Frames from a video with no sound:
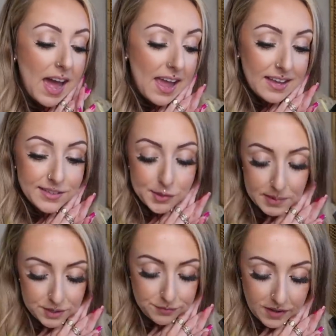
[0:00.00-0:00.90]
I had so
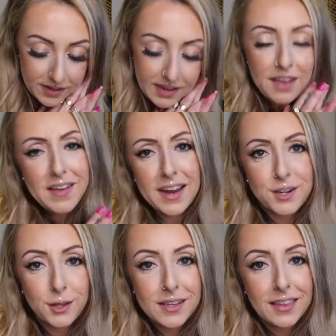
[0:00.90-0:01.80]
much fun. I've
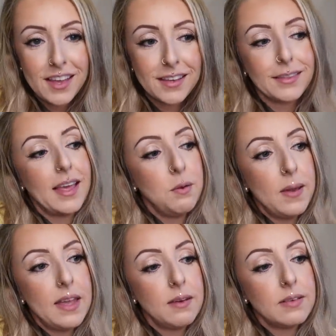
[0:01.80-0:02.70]
actually like
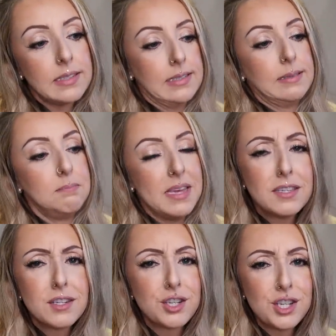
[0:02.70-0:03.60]
lightweight
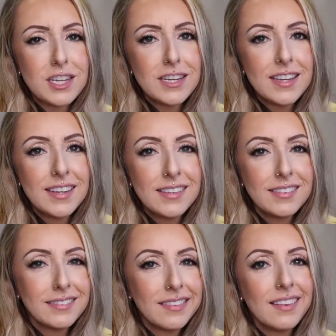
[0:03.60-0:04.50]
missed Shein
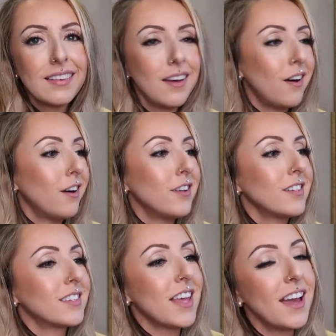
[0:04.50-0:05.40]
hauls.